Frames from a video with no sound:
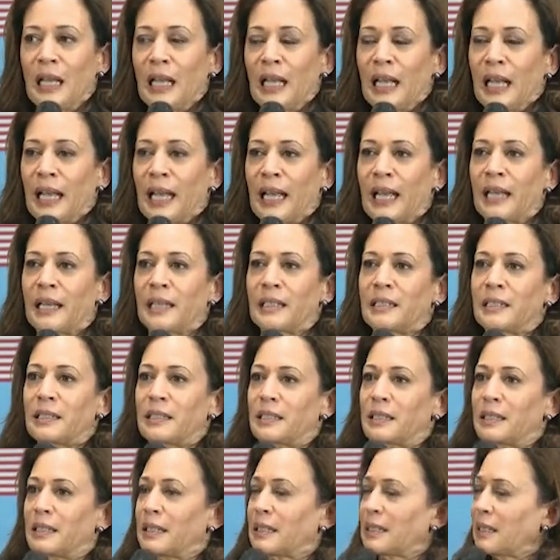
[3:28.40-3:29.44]
And
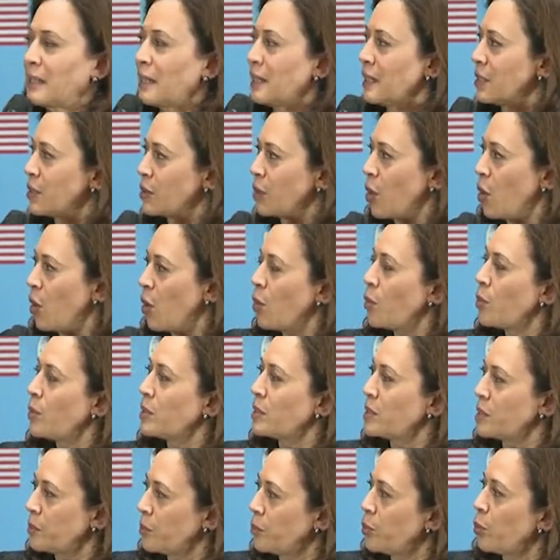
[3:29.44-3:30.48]
I think it's always
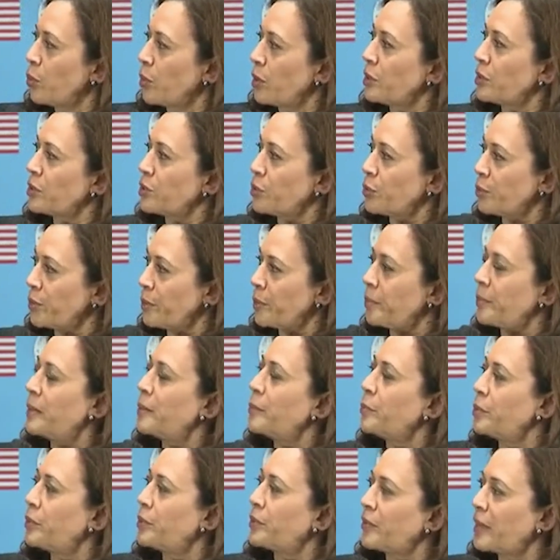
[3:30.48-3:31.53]
important to
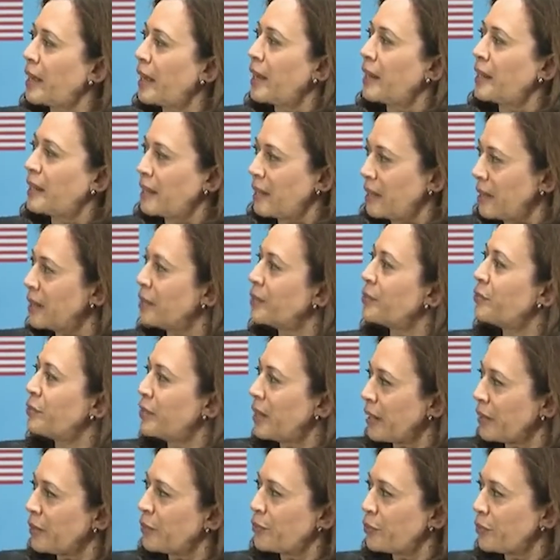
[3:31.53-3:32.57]
remember that in the
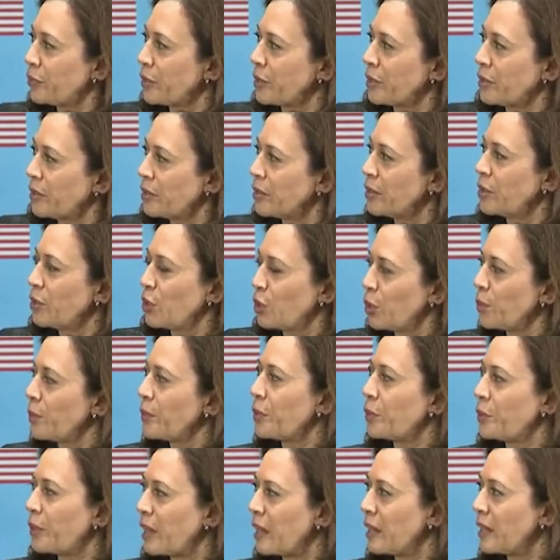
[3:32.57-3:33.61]
fight for human
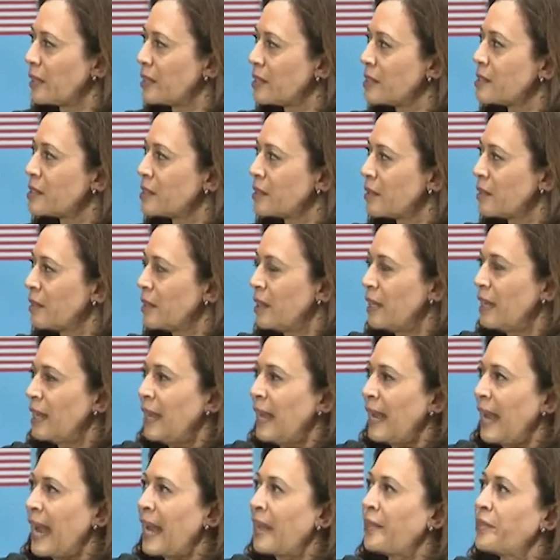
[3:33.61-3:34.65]
rights.
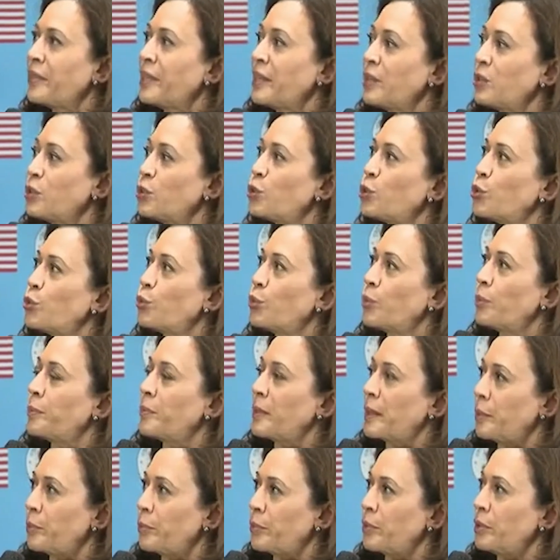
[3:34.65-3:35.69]
And then to
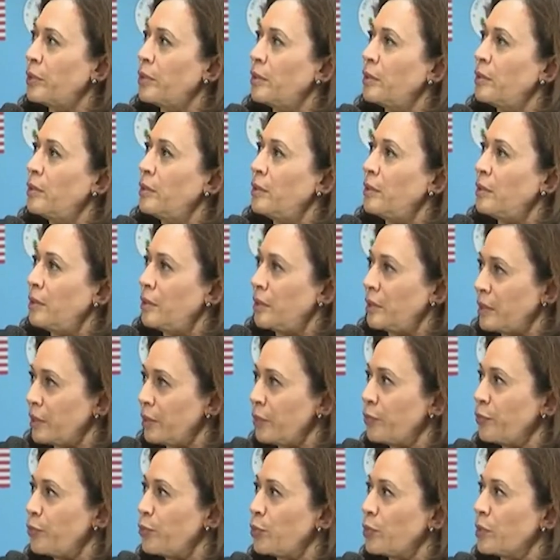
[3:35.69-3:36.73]
remember,
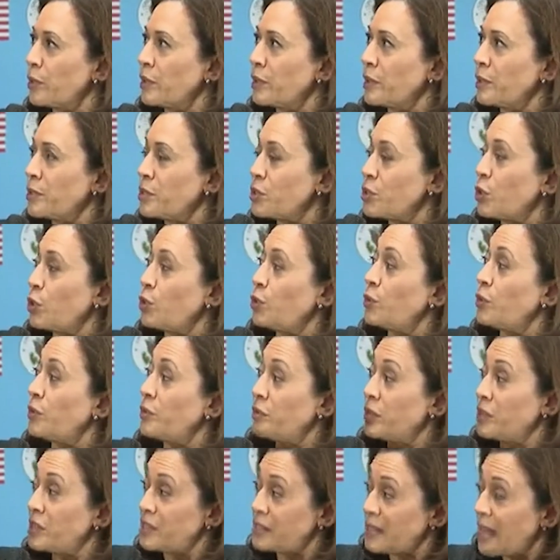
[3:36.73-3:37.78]
therefore, there is a
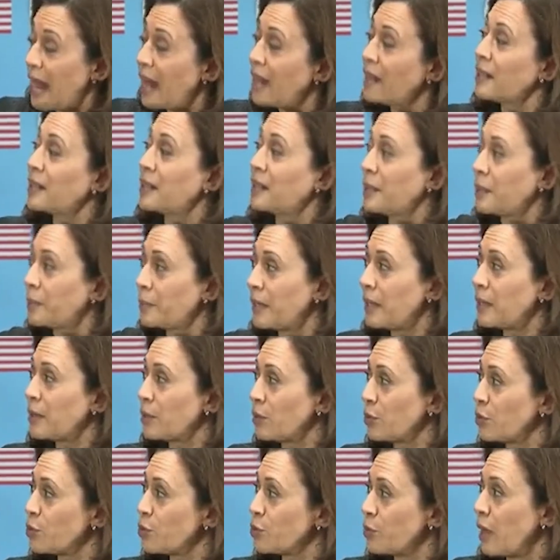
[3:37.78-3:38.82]
universality about
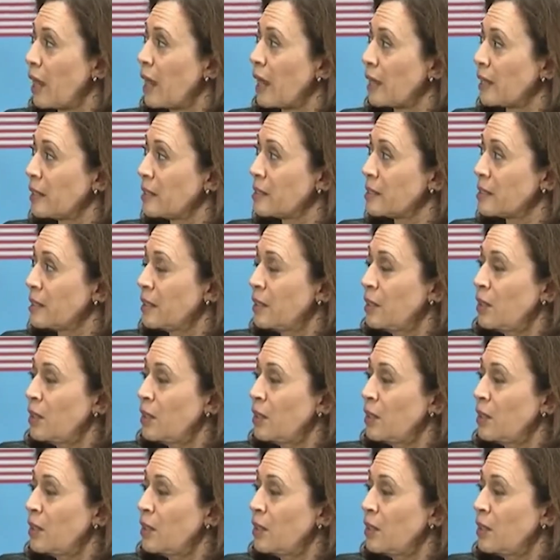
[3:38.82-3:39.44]
those rights.